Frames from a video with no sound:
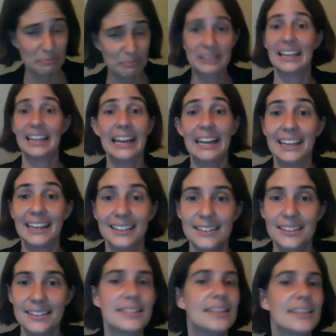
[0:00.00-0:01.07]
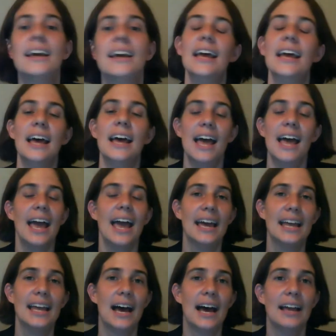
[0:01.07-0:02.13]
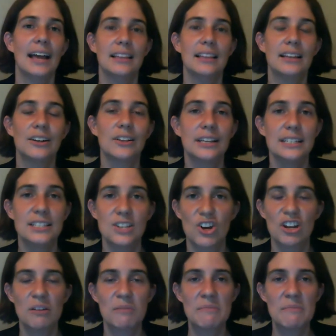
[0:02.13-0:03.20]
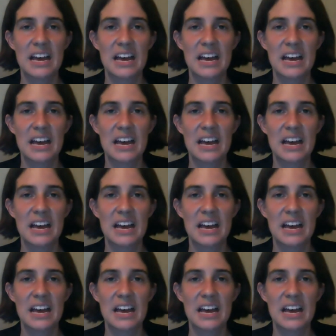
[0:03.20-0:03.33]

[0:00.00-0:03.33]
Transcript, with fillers: planned, and I literally told them